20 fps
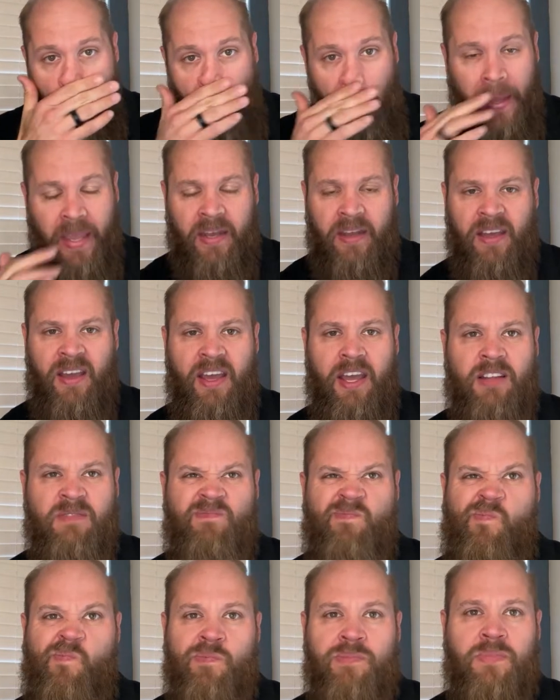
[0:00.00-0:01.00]
It uh
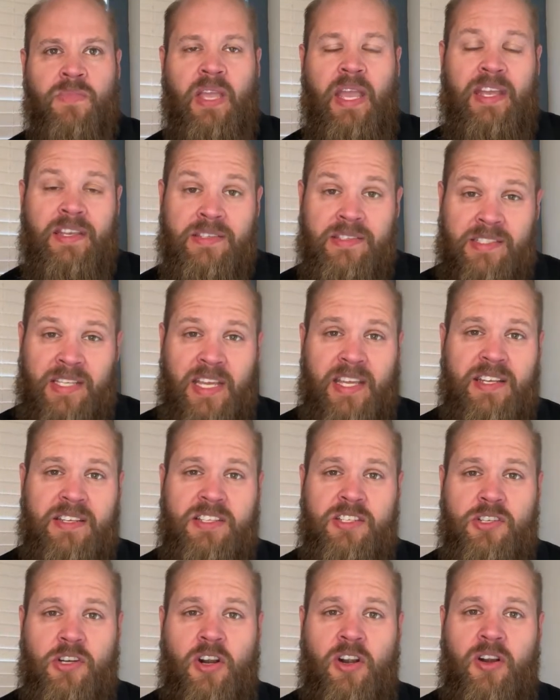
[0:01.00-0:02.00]
it did
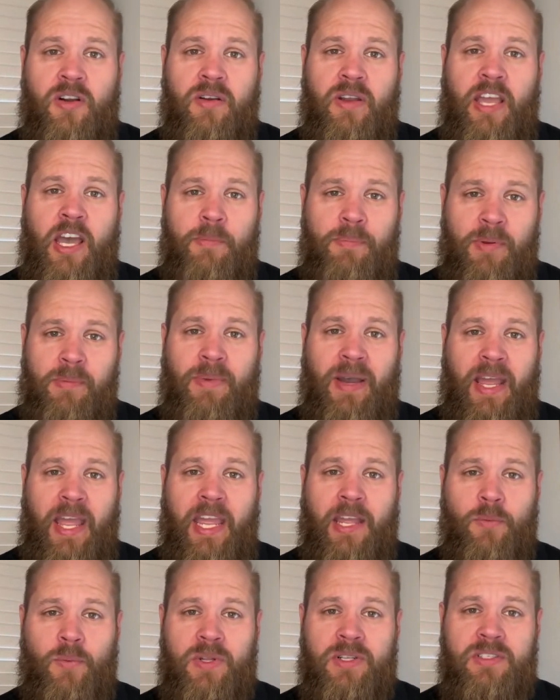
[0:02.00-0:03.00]
start helping my
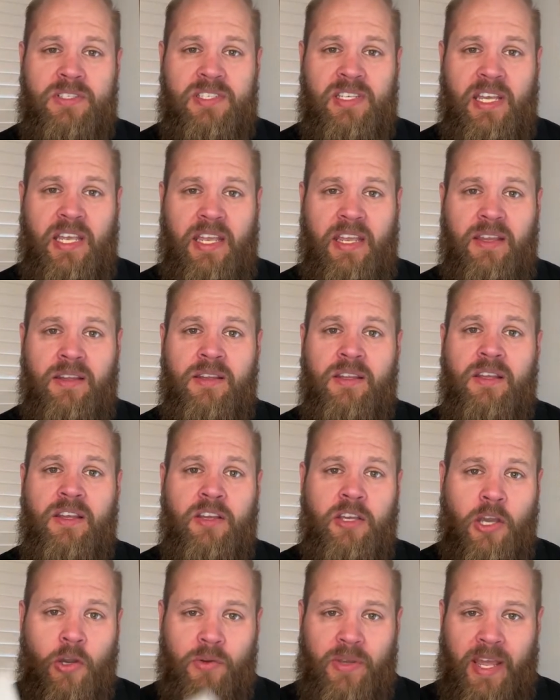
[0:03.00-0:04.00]
A1C
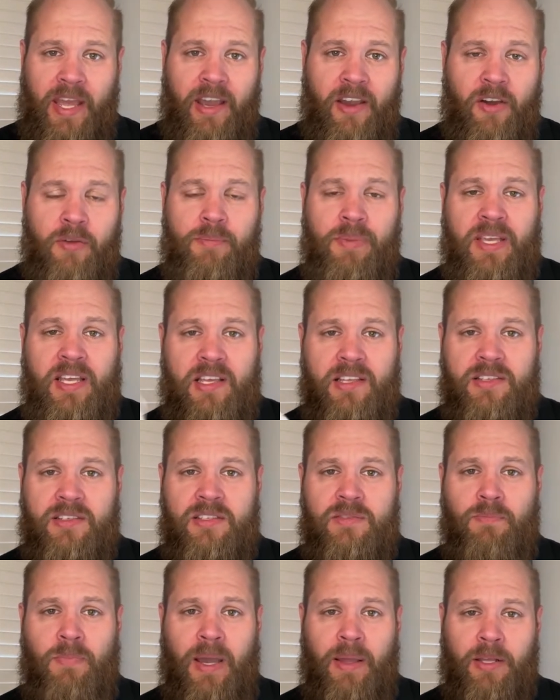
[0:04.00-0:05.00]
go down
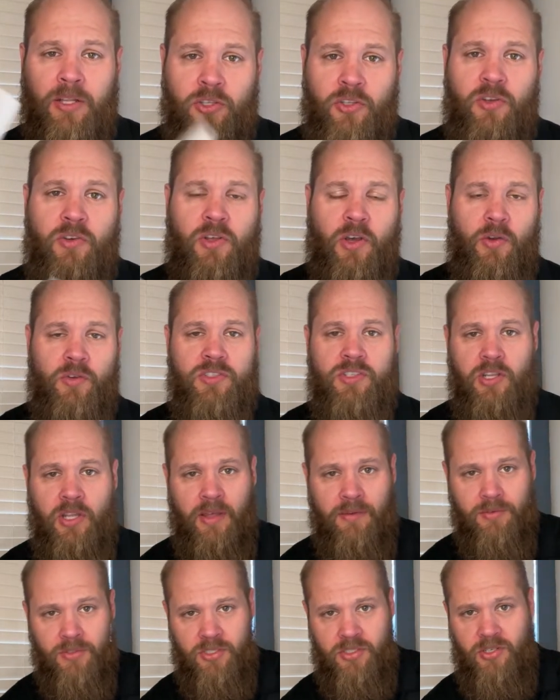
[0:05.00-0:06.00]
because my glucose
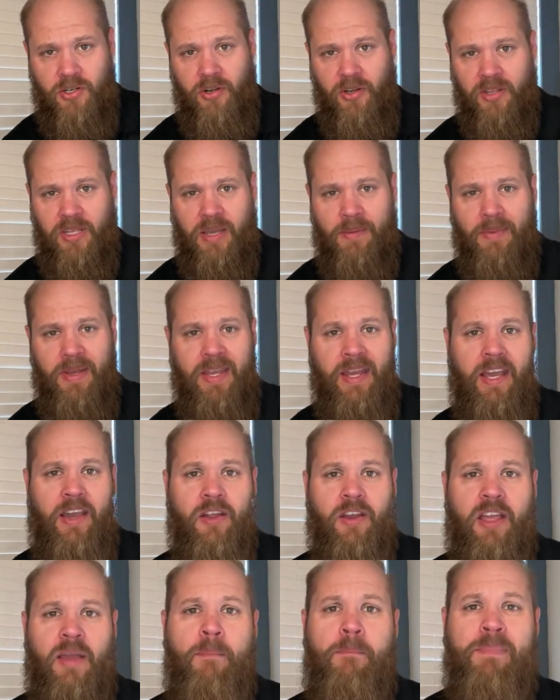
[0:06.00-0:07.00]
level started coming
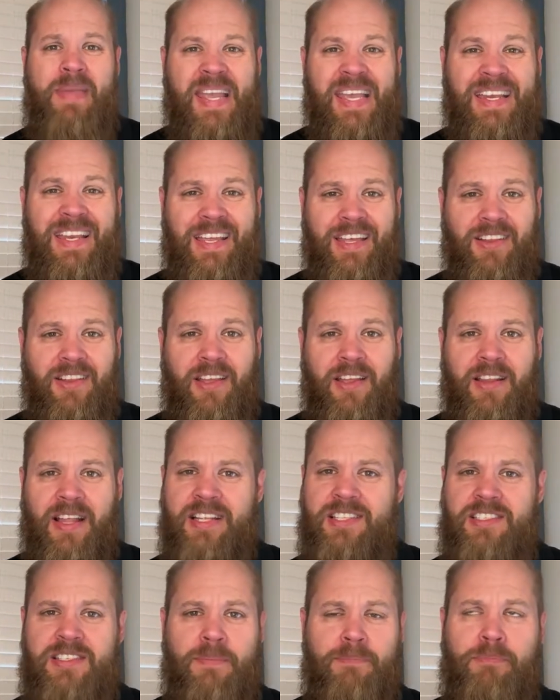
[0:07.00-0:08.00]
down immediately.
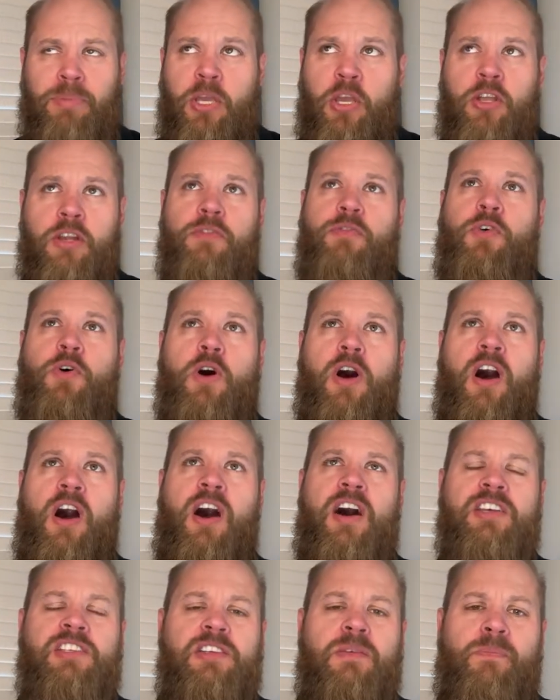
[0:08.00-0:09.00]
That's the beautiful,
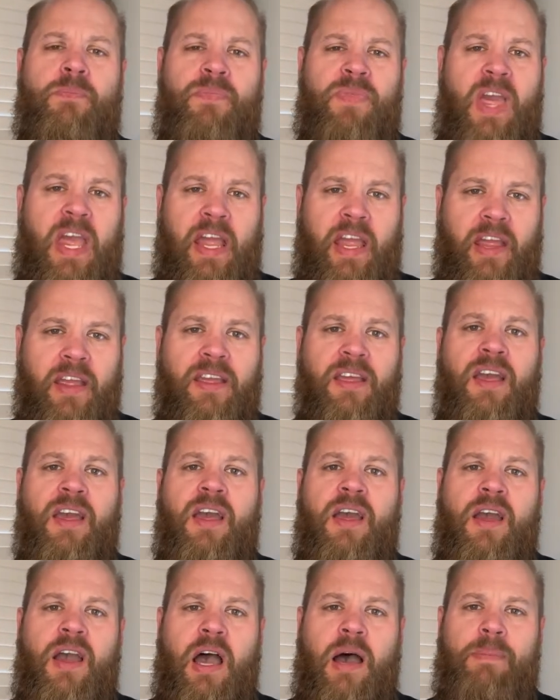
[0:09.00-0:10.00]
awesome thing
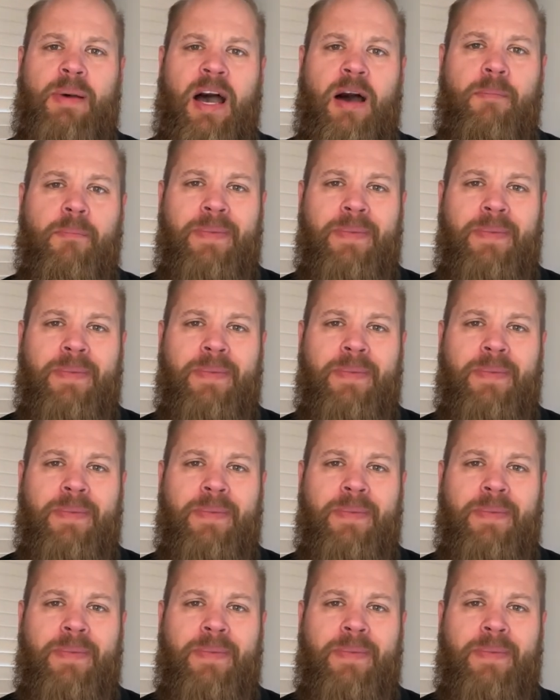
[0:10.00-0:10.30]
about